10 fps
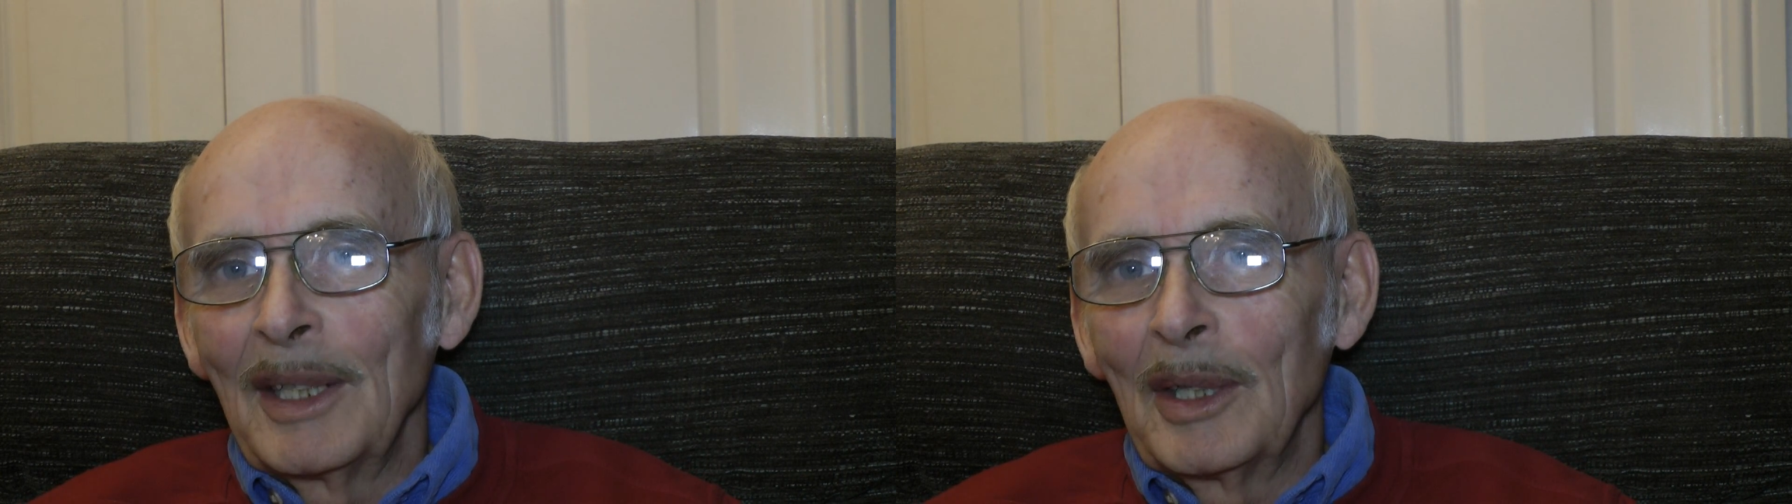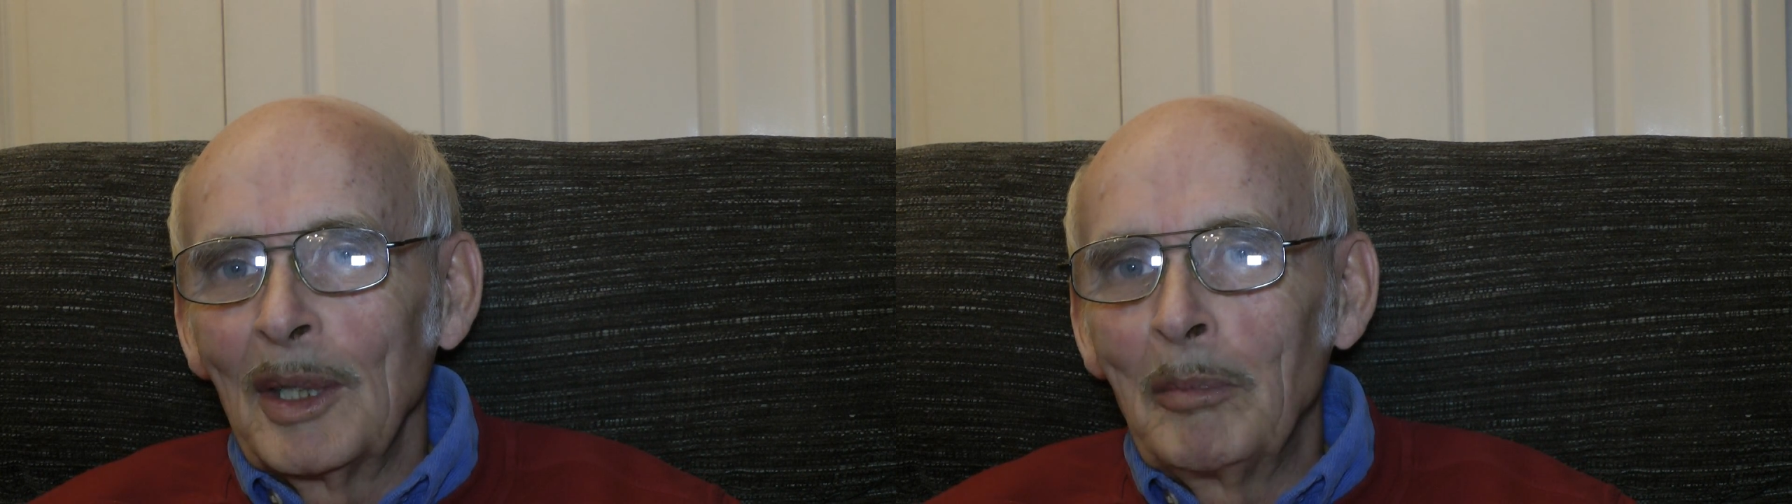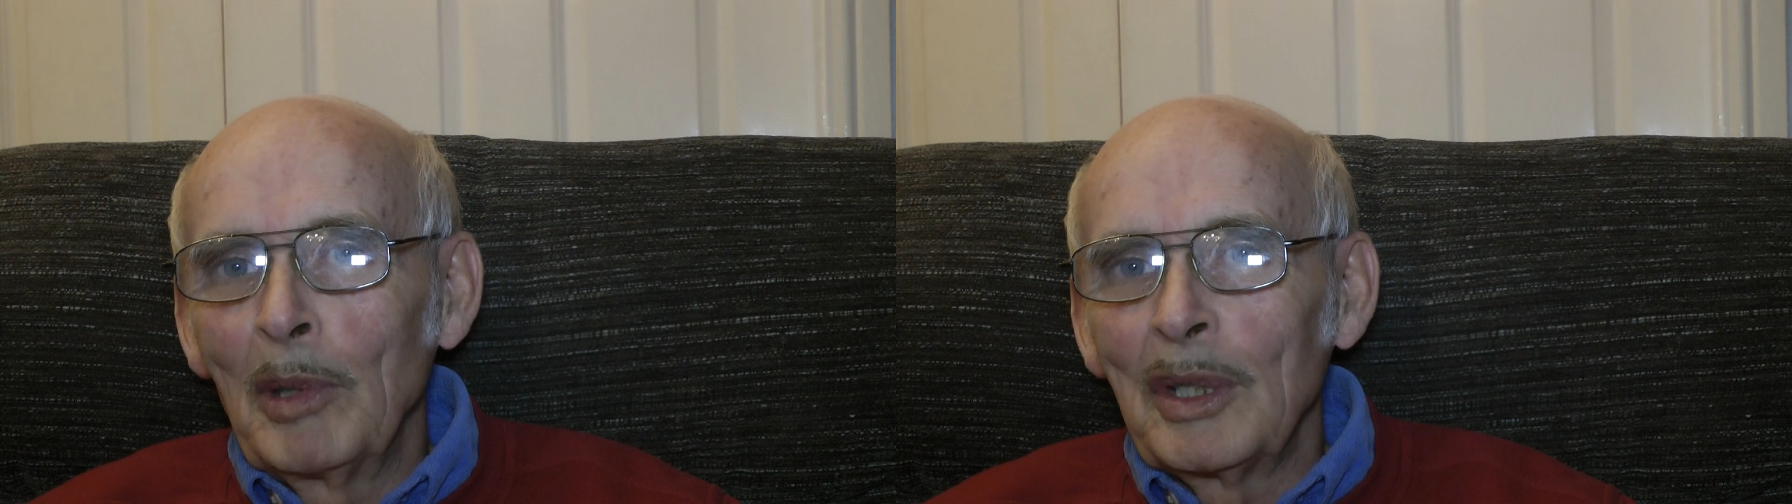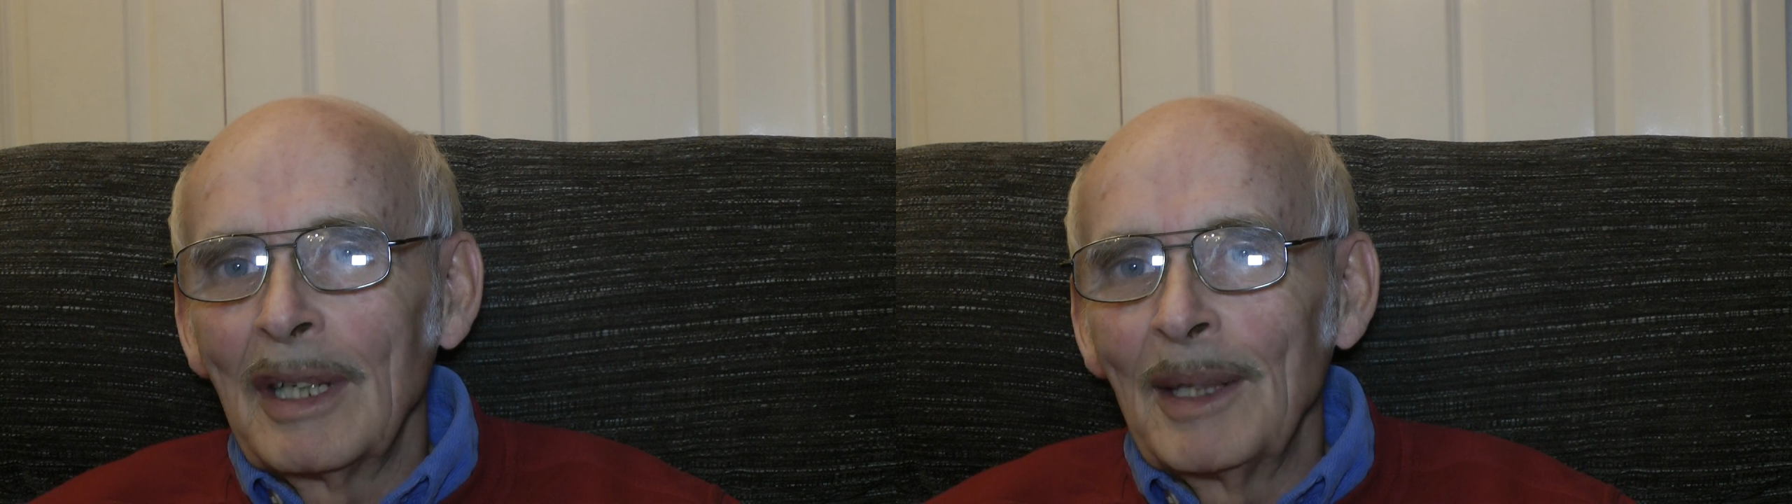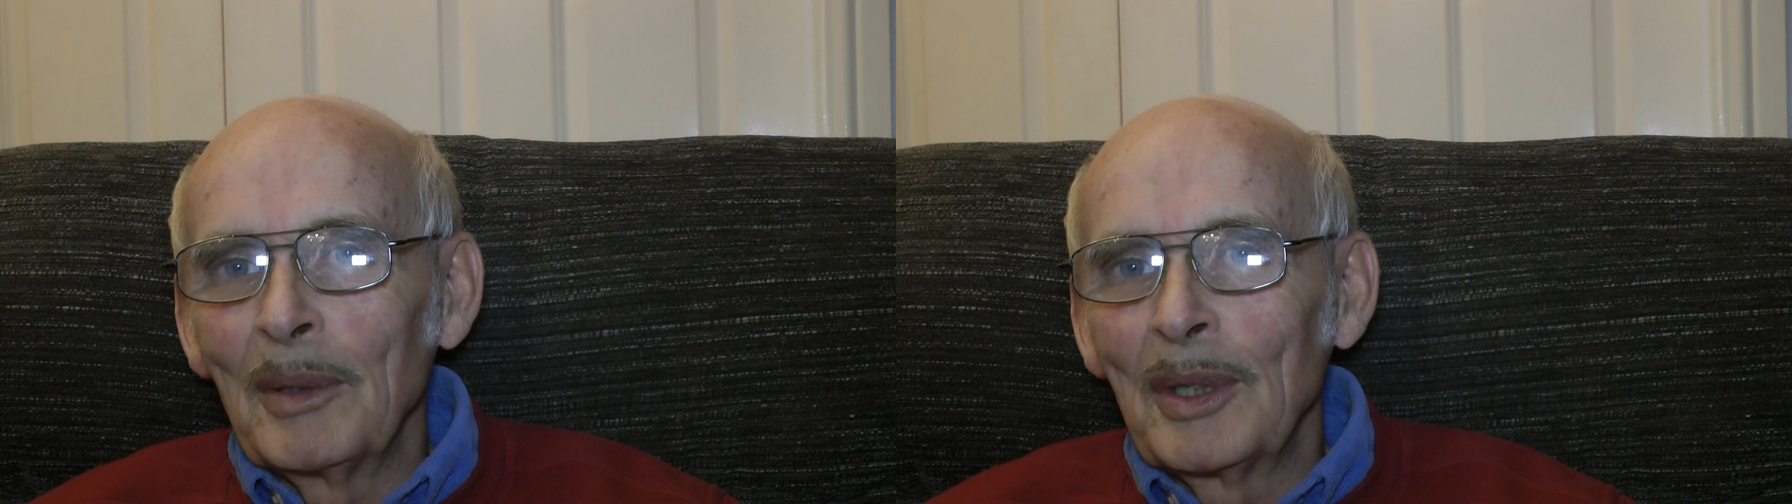called the Butcher
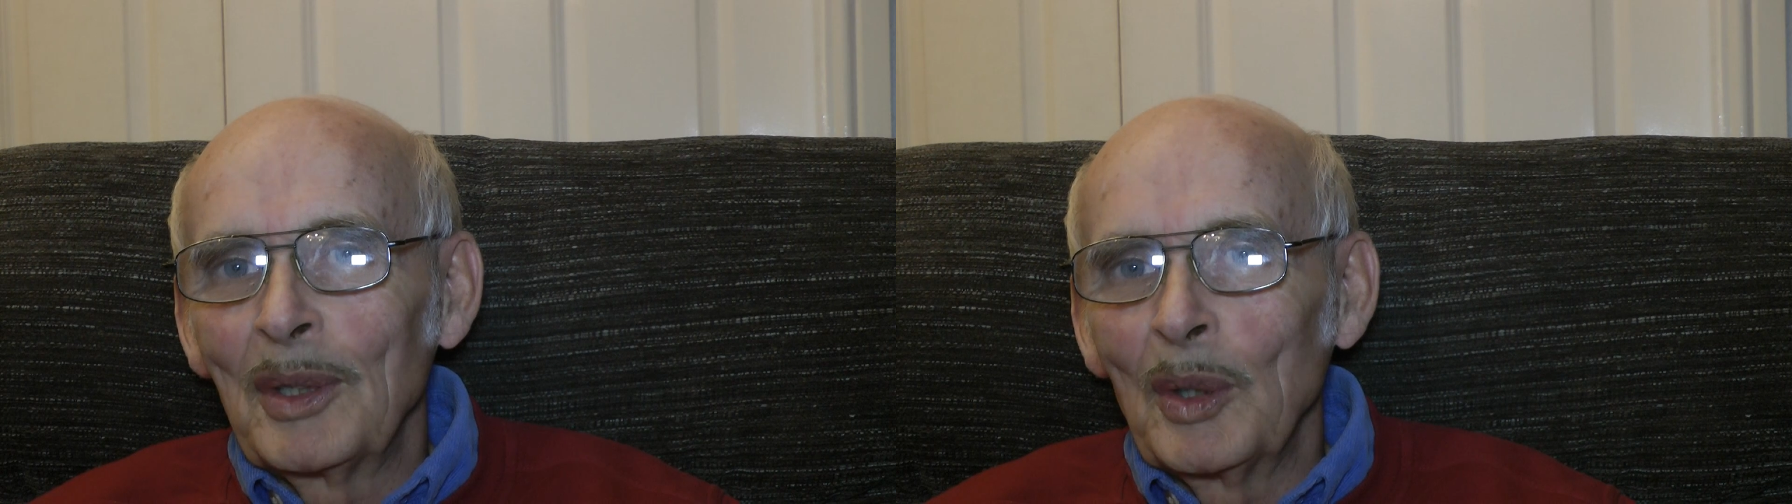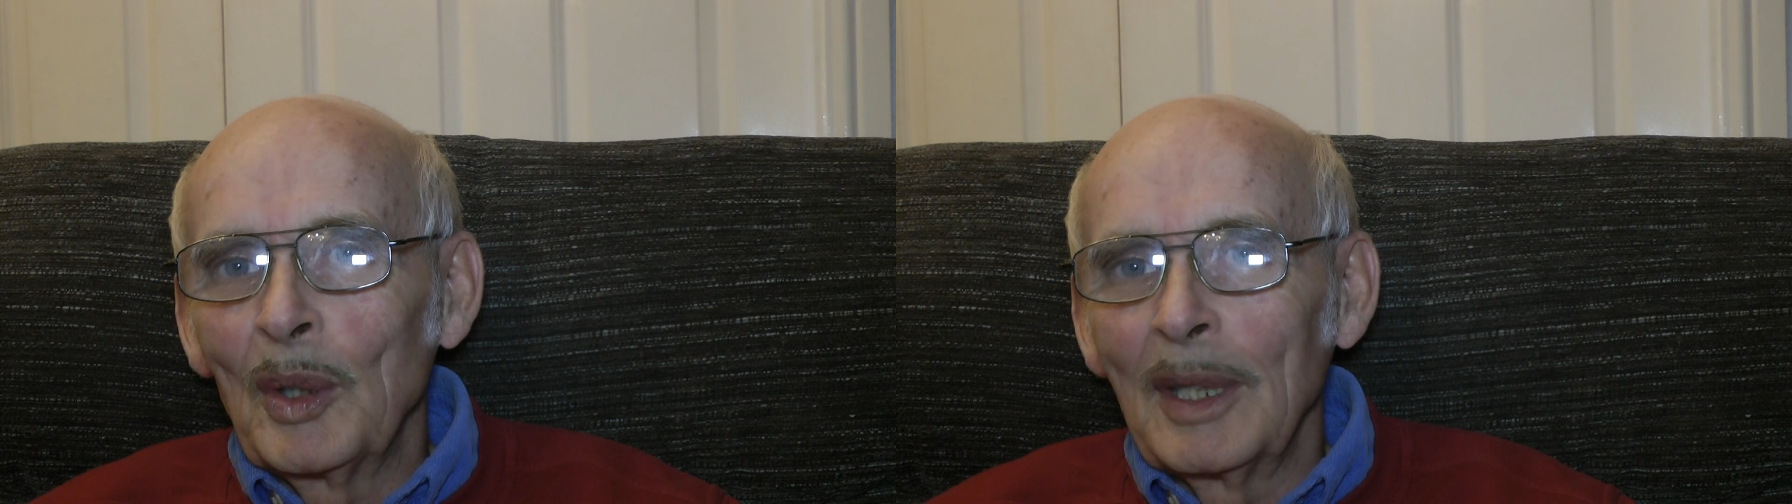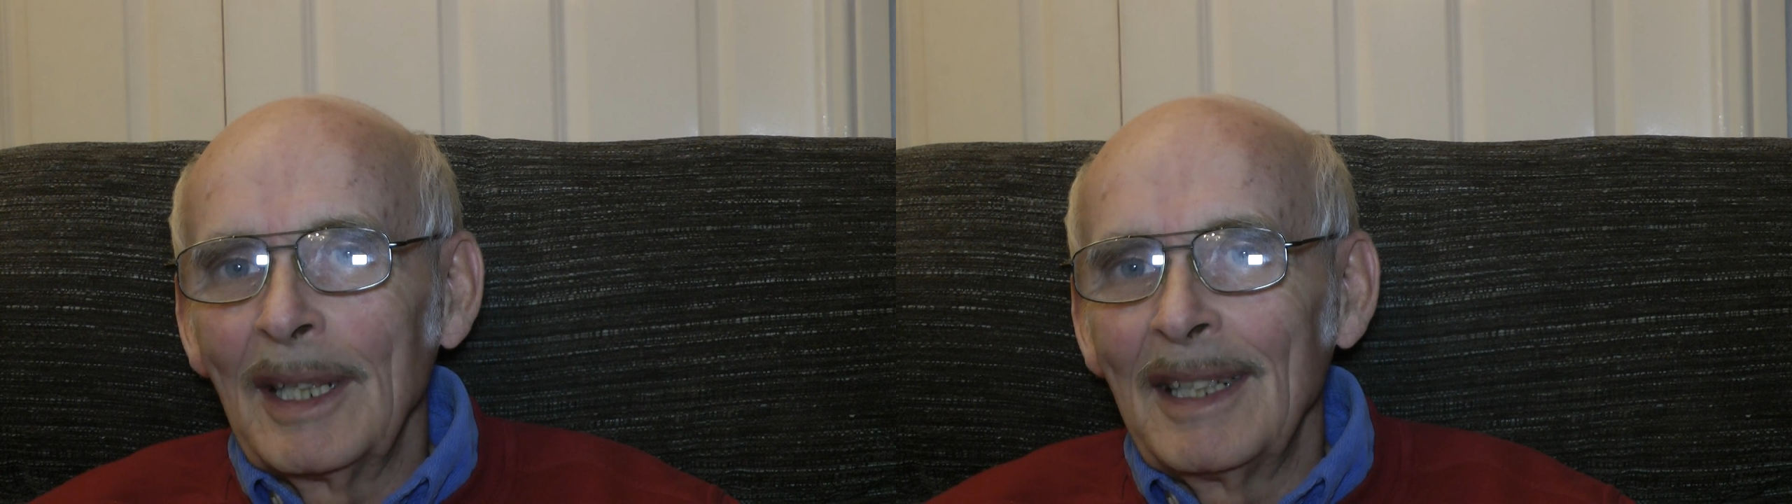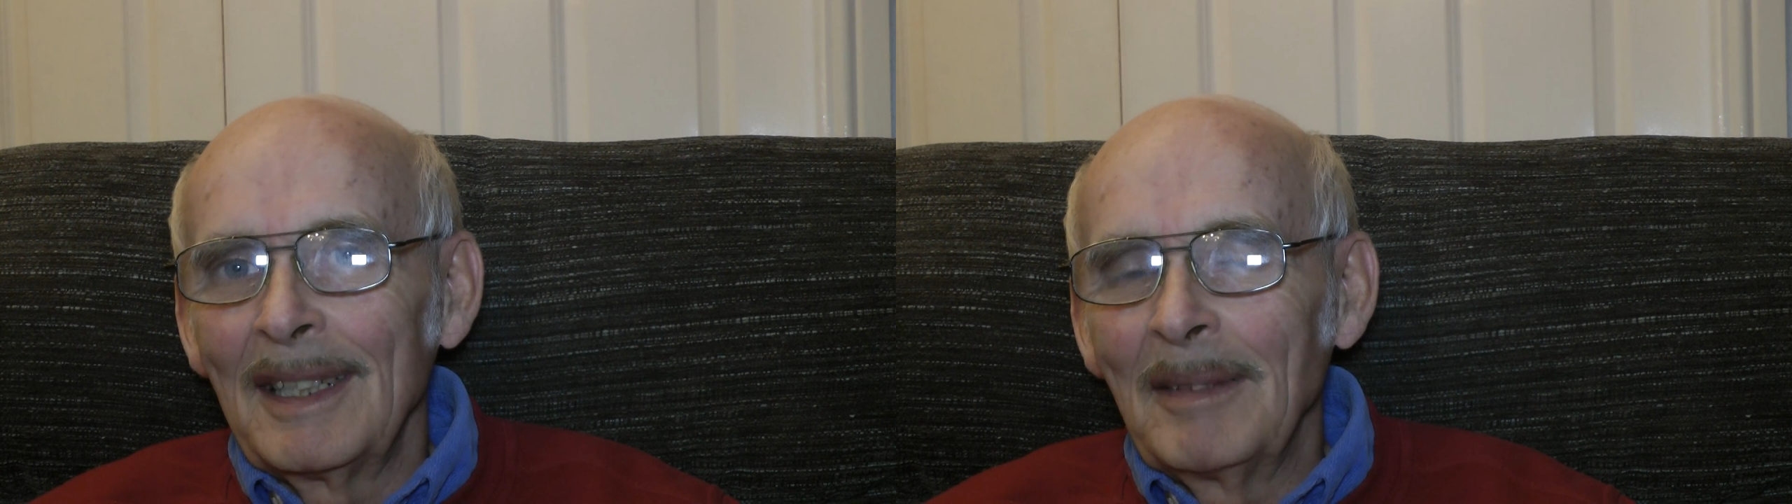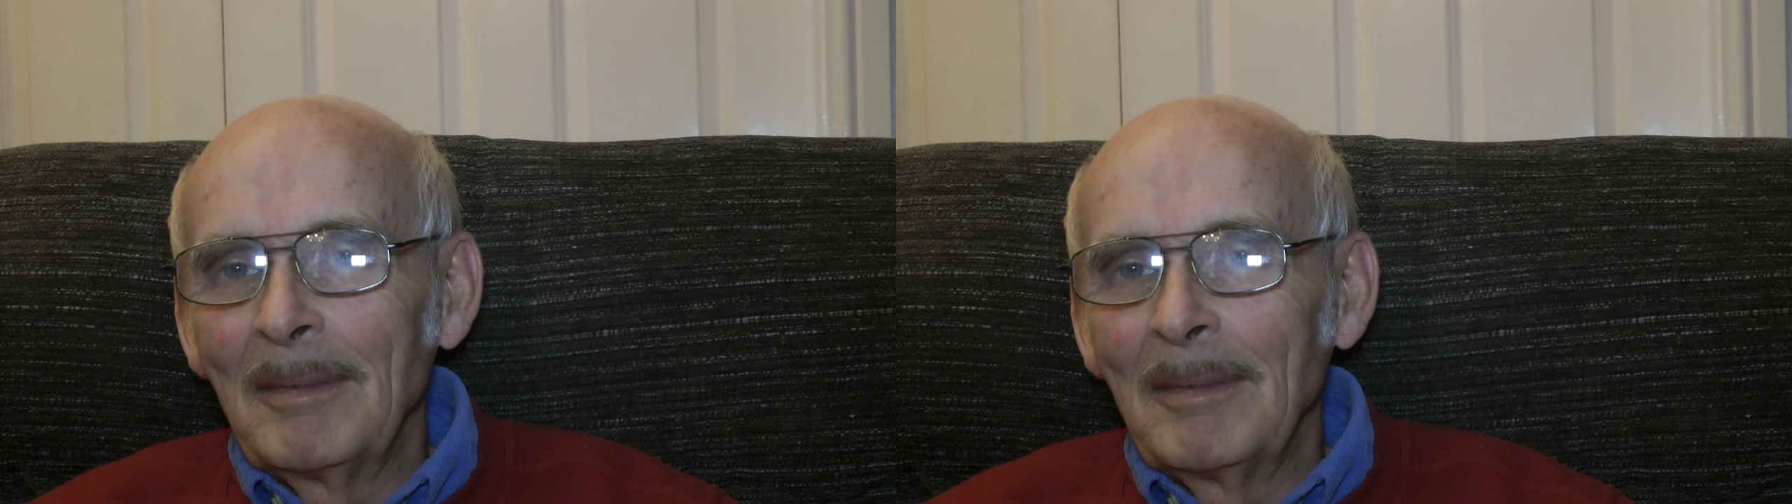House Toll Gate.